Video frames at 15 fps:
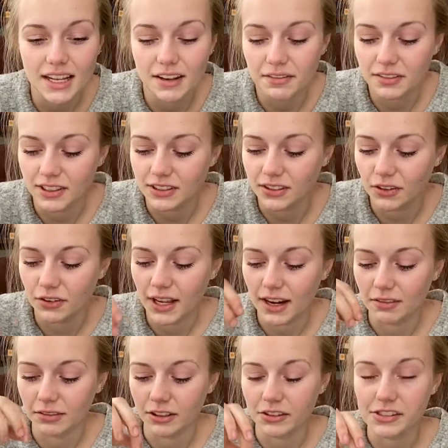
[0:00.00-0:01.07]
if they don't
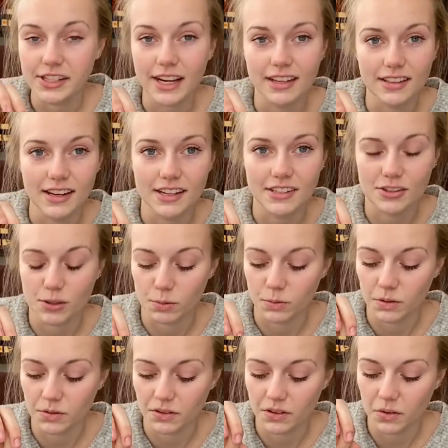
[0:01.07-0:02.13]
have roots yet and I just
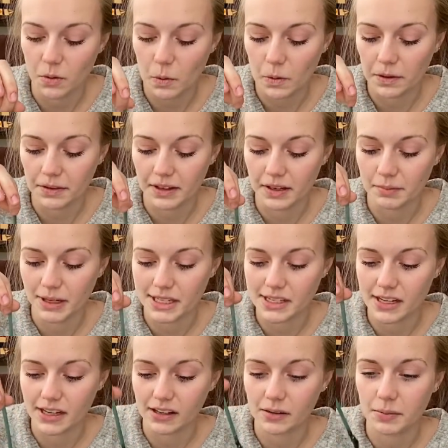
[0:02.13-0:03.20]
ruin the whole thing by
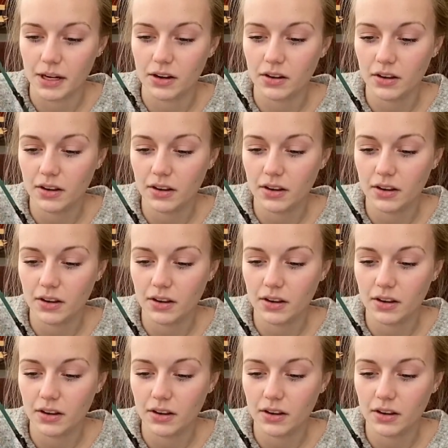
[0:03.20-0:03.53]
taking them out.